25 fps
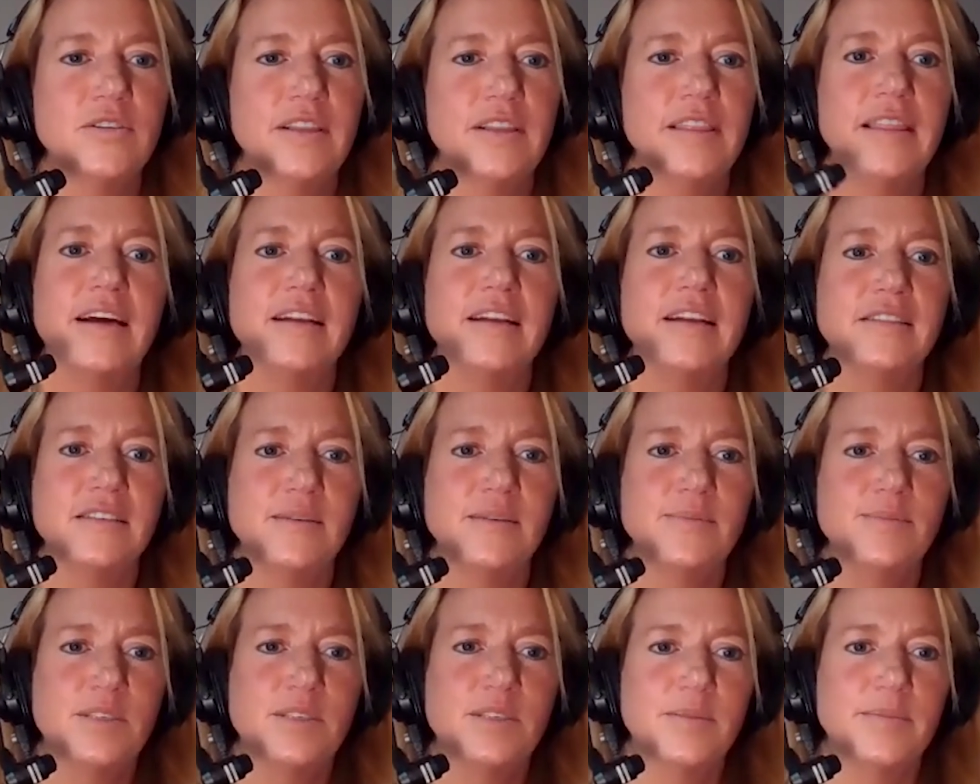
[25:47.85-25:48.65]
And that
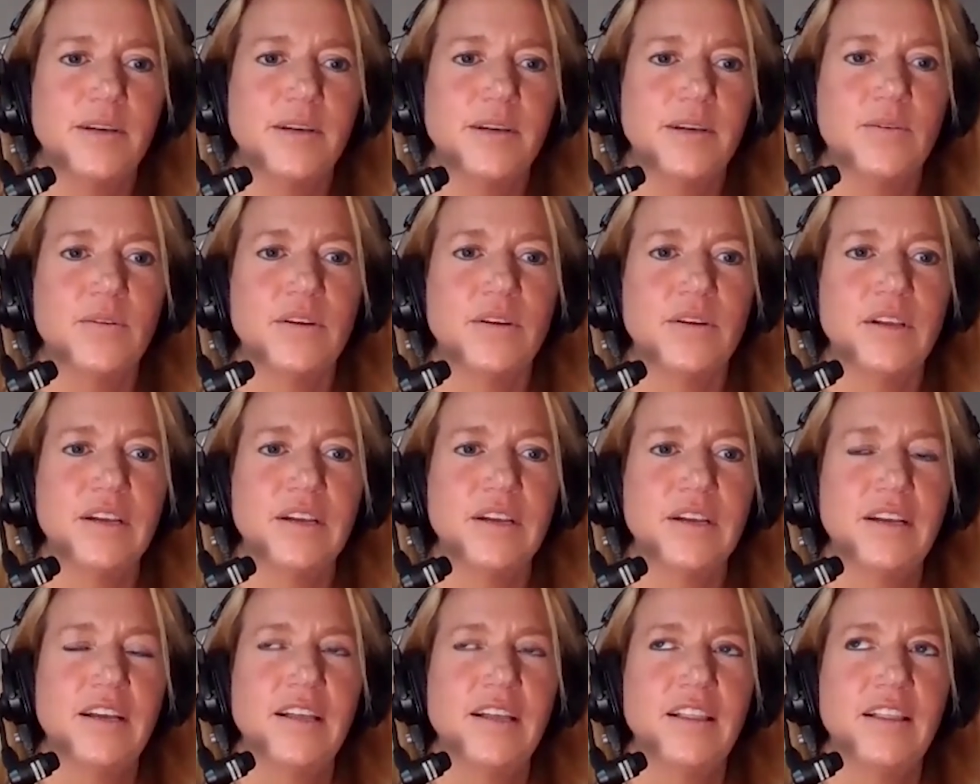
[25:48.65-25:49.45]
seems to be
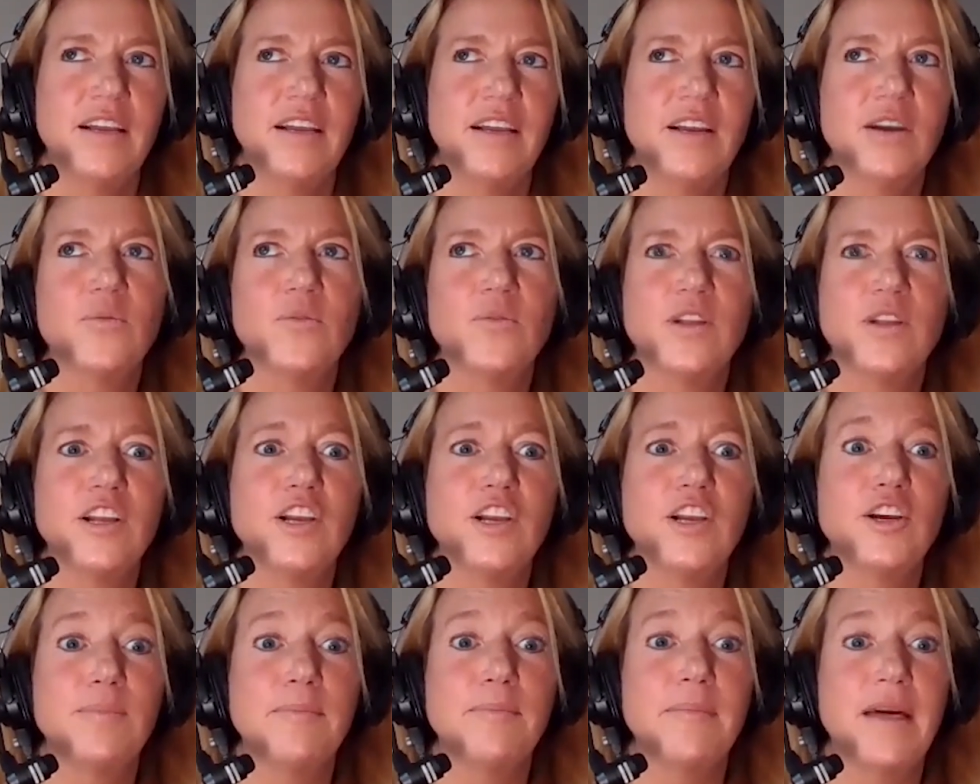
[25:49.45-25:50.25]
like a really
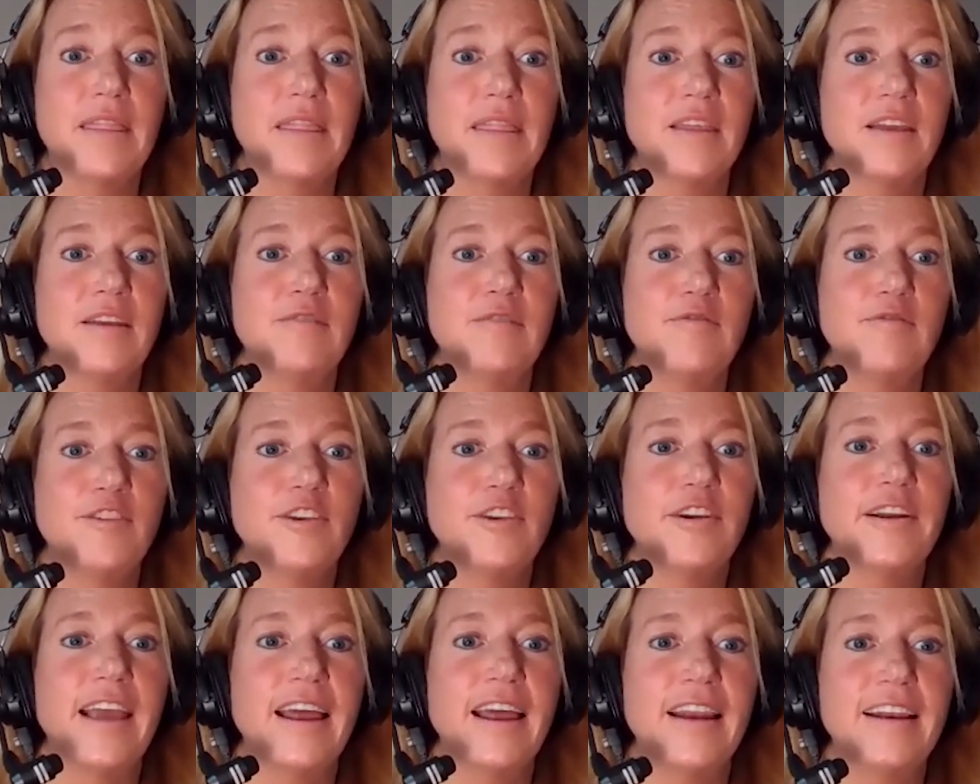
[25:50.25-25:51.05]
good method
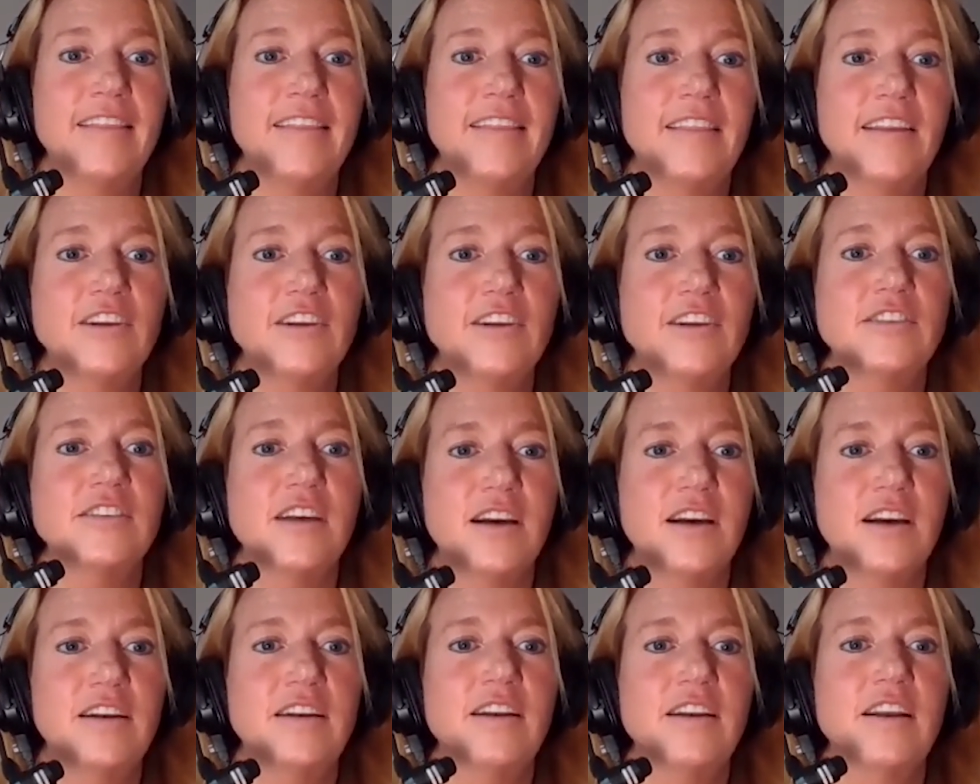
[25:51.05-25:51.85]
for getting there,
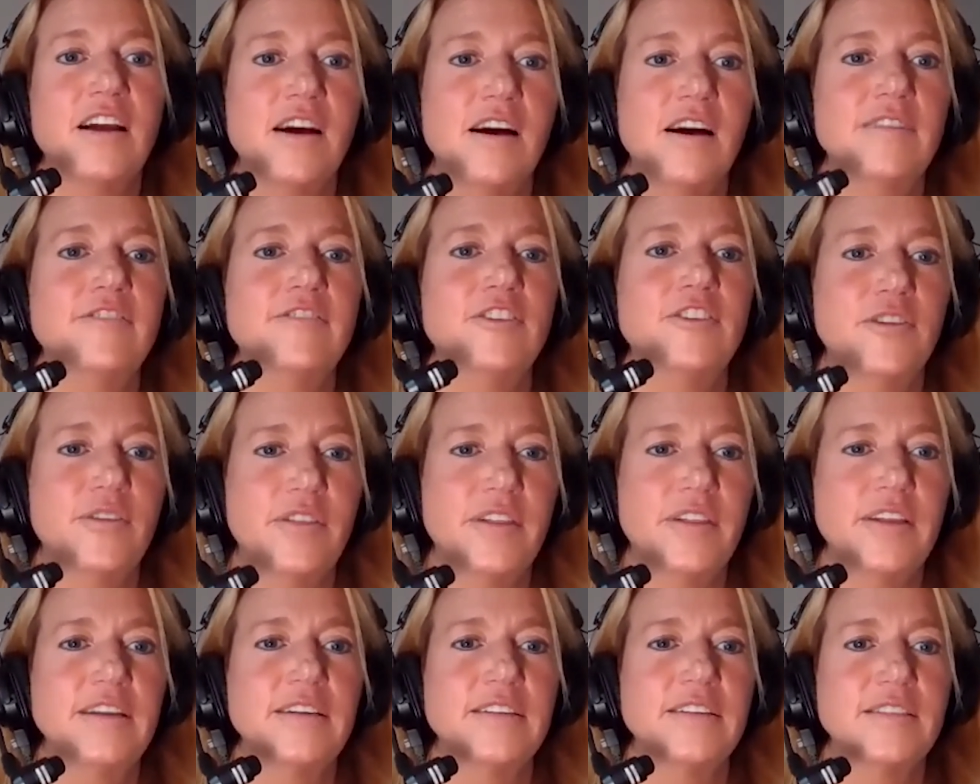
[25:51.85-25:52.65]
to uncover
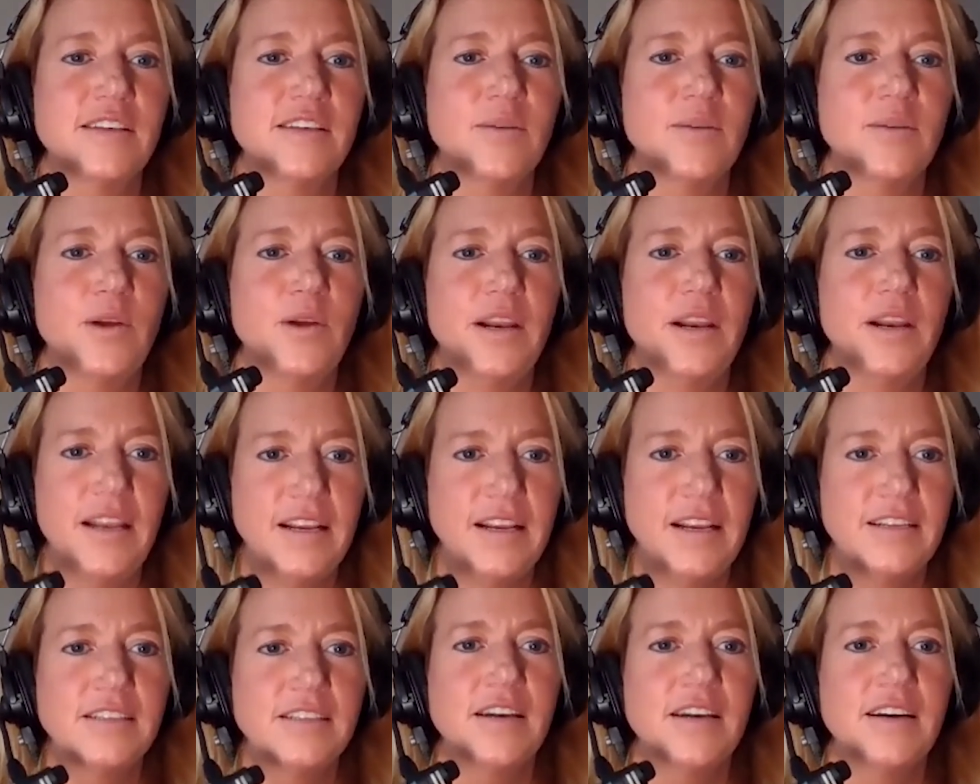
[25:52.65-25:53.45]
things that we
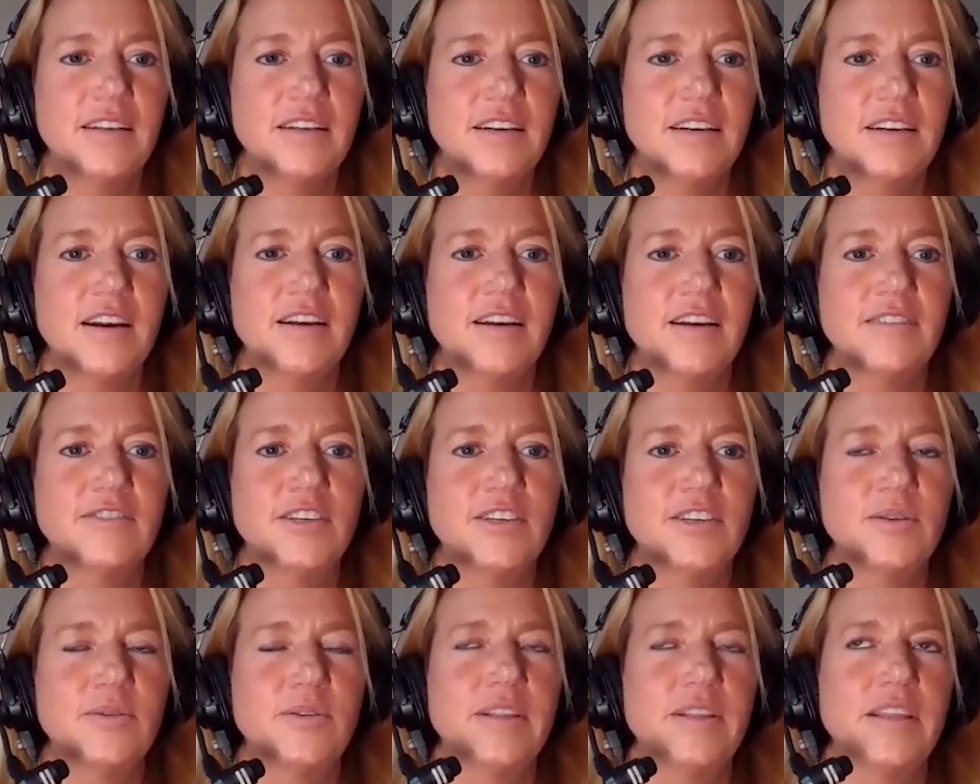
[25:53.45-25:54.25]
need to
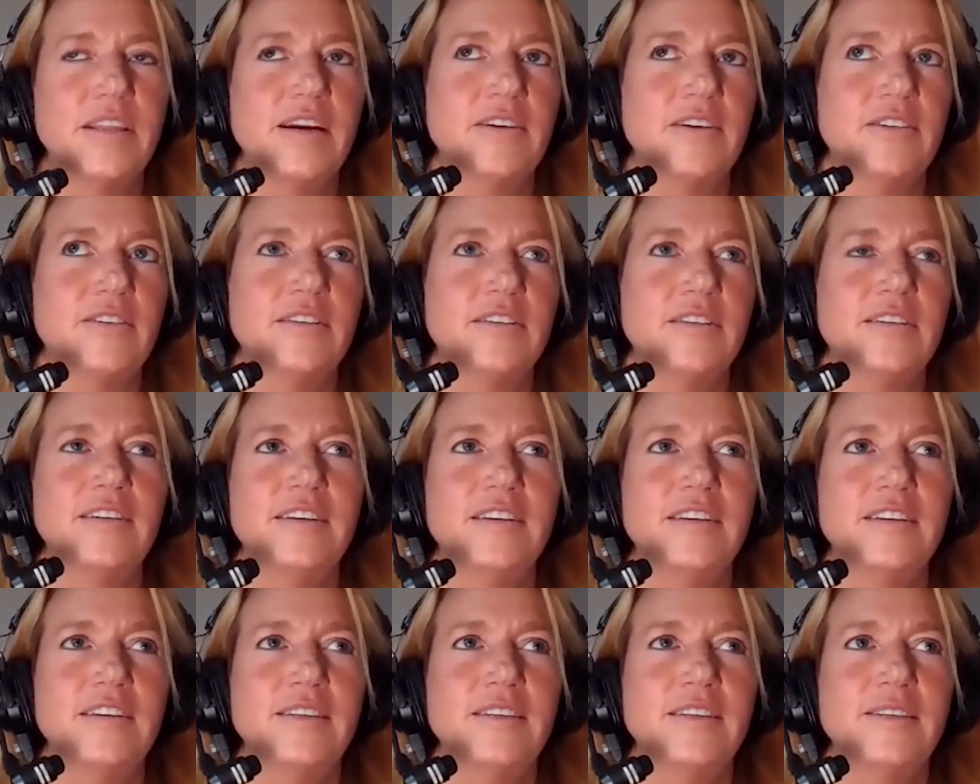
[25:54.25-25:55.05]
uncover without,
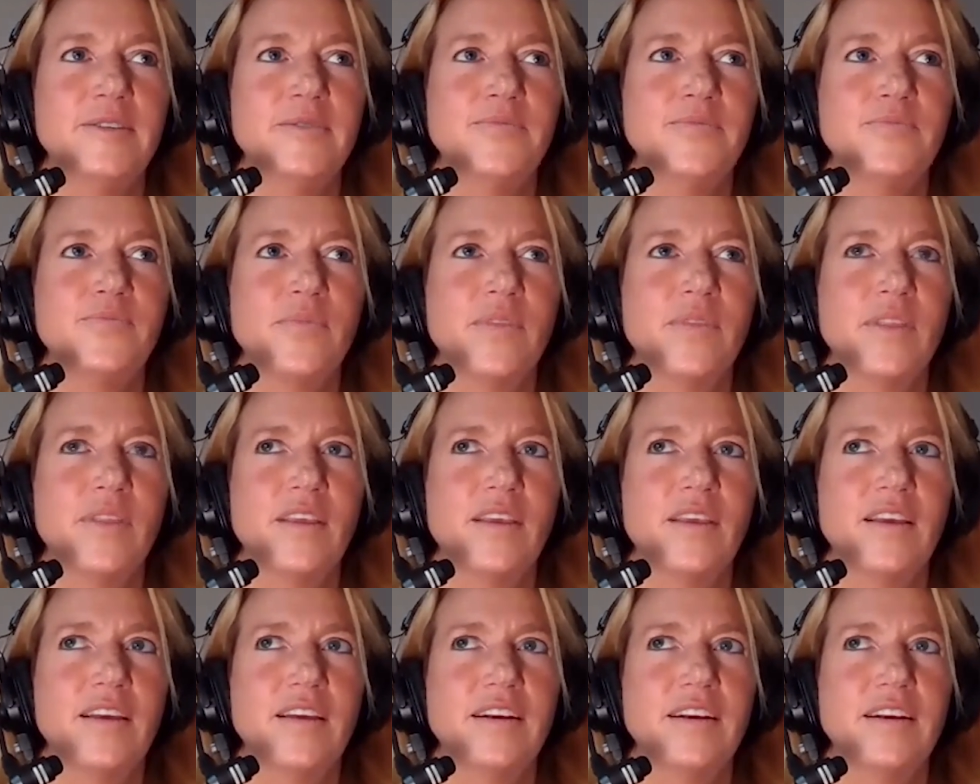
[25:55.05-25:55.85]

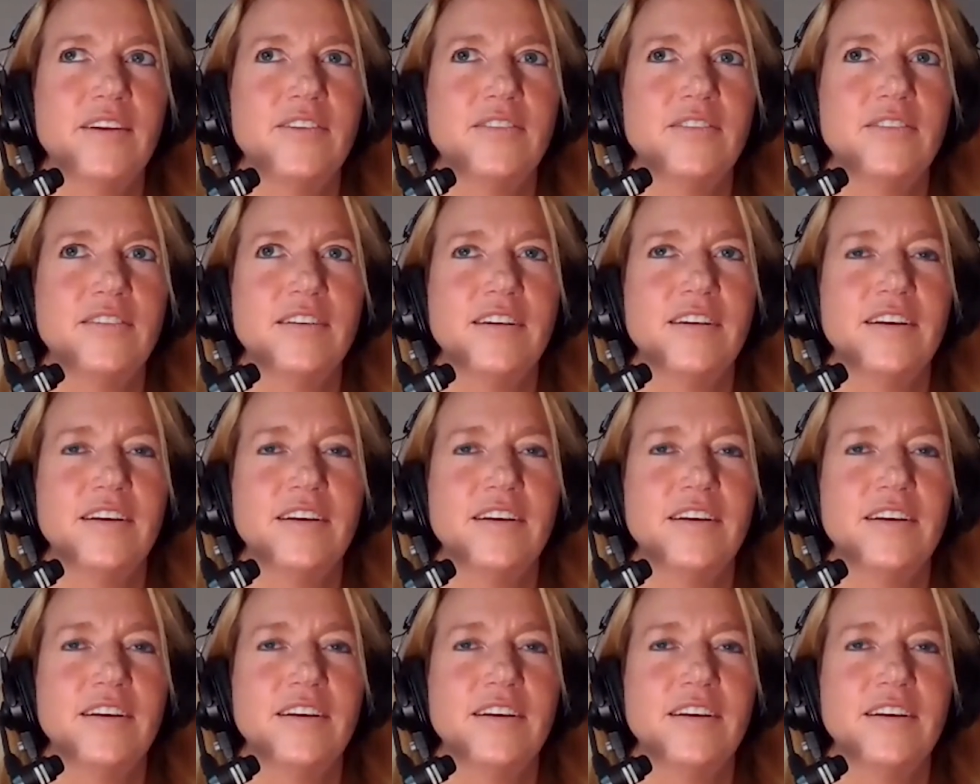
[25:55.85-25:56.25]
you know,